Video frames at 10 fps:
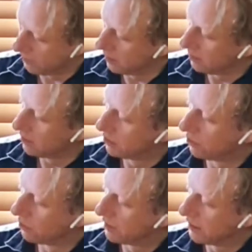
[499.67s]
you just do
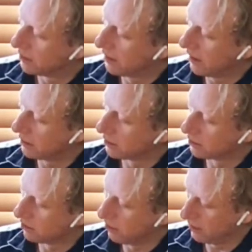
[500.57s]
a test cut just
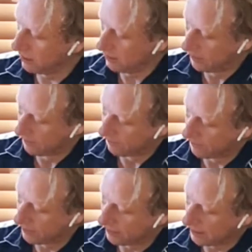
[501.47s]
lightly, and
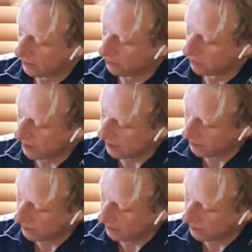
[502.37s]
then you undo that,